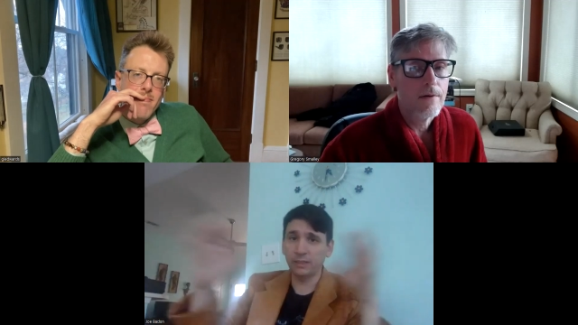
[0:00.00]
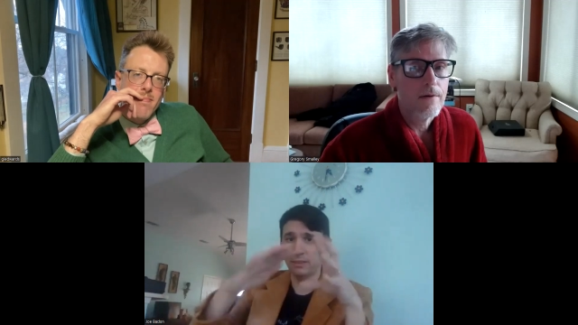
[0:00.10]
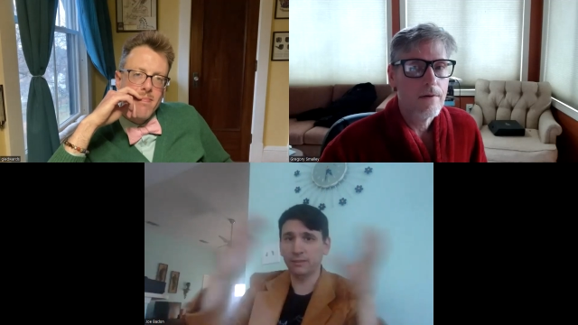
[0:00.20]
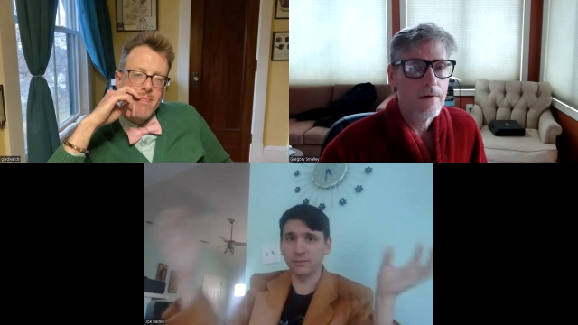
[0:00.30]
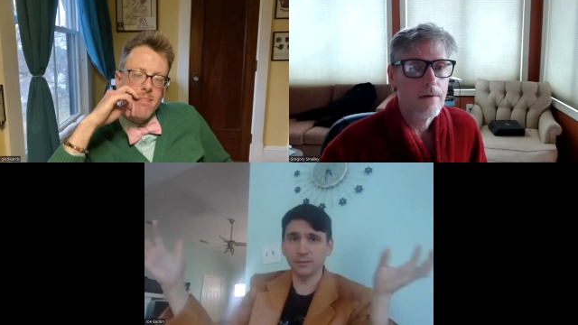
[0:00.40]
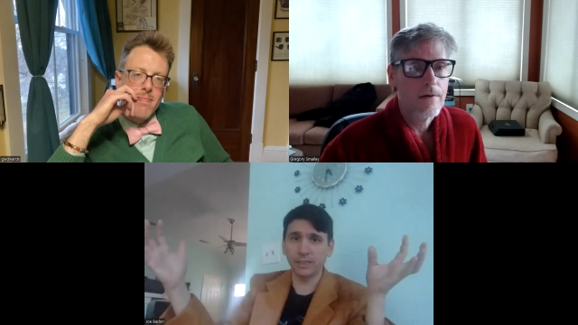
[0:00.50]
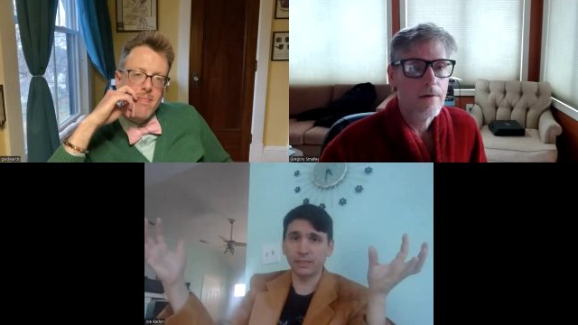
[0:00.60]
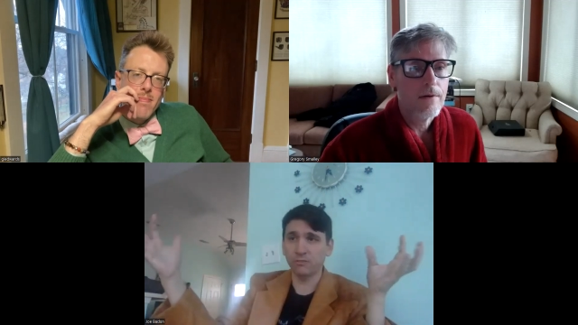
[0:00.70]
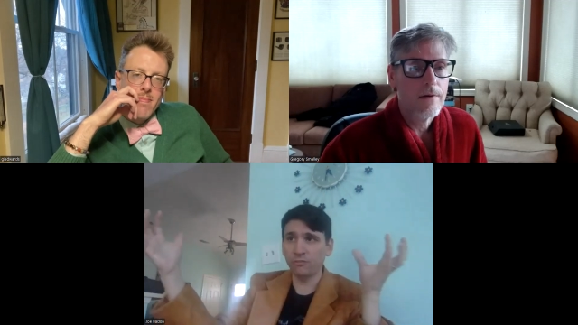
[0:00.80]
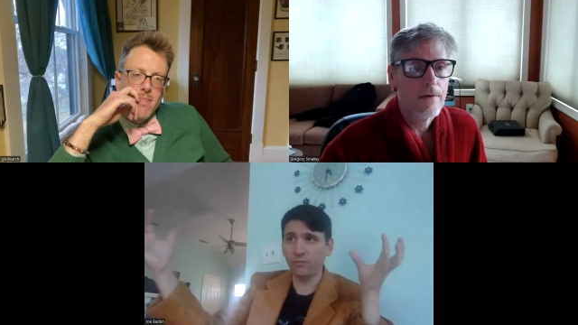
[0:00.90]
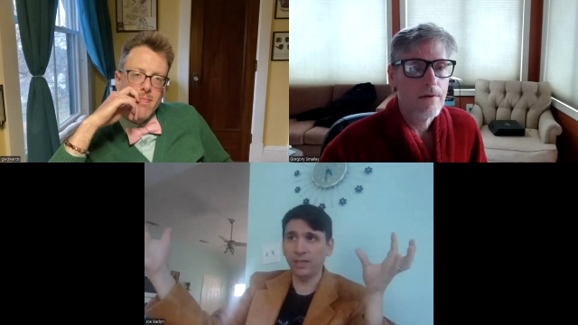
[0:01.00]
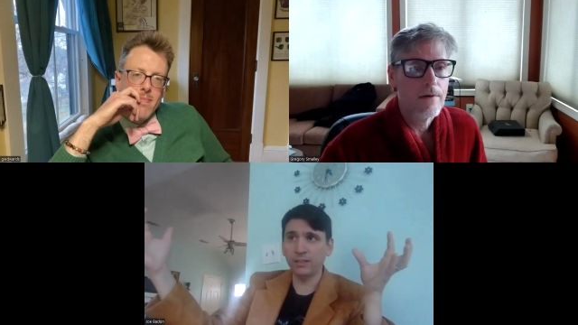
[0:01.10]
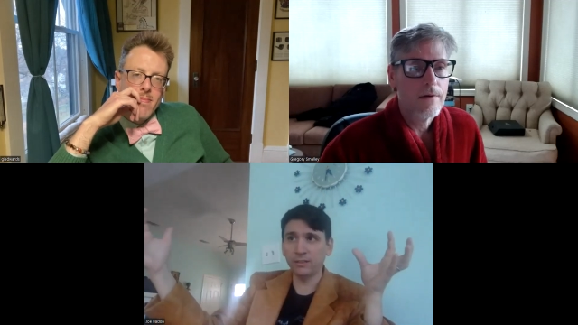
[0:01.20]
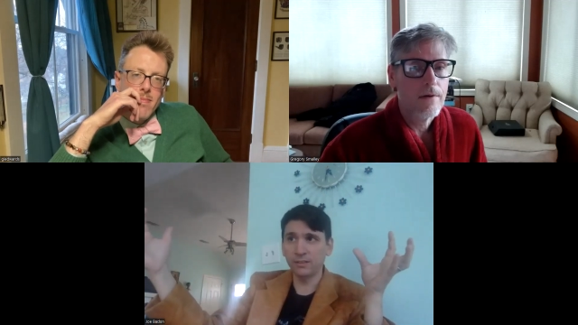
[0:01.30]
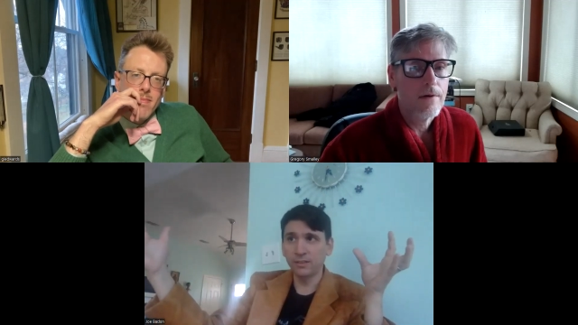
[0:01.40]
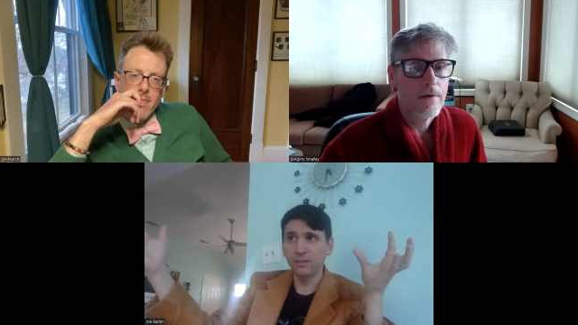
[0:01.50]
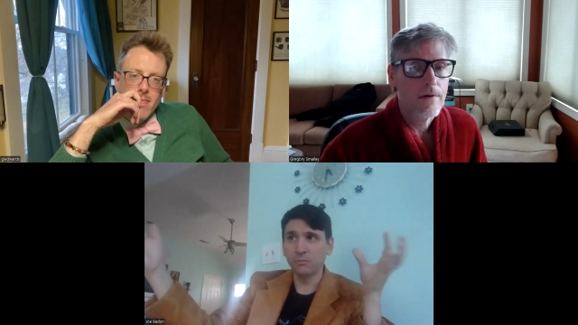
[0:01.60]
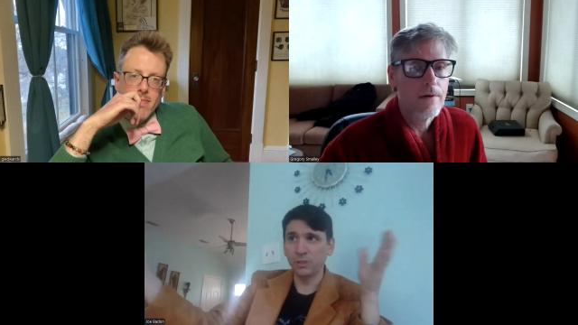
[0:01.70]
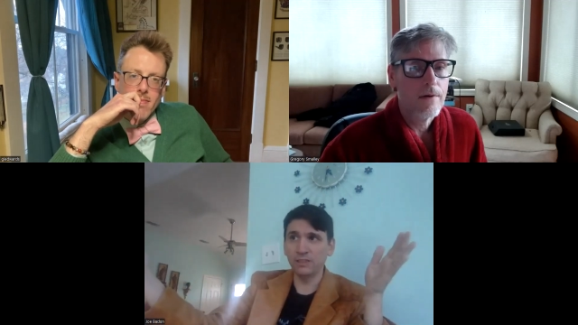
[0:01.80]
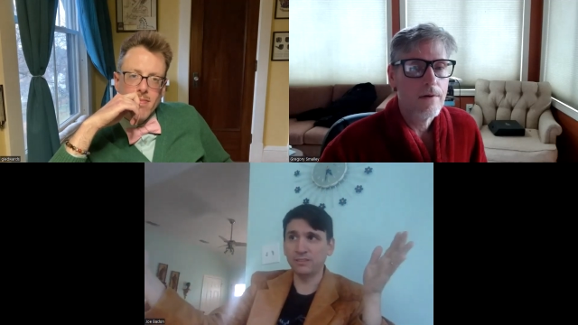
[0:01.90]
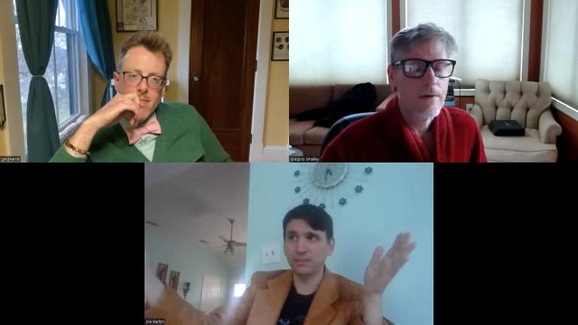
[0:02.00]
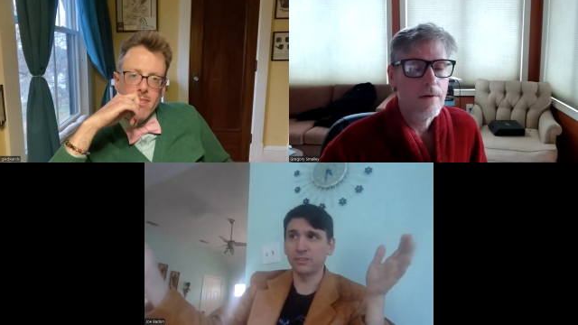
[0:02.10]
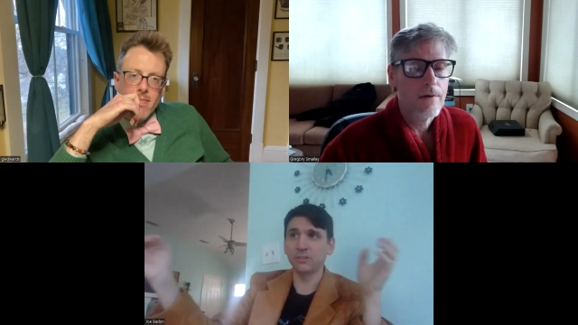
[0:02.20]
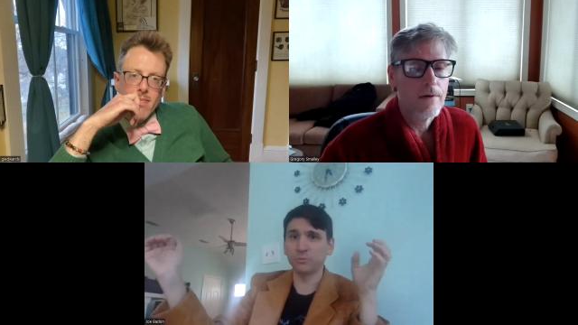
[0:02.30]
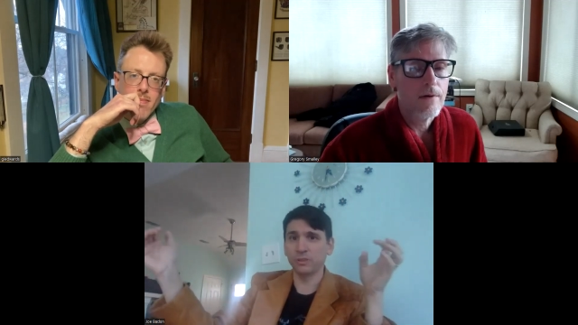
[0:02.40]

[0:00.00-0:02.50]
Speaker 1: it into like a fake mini series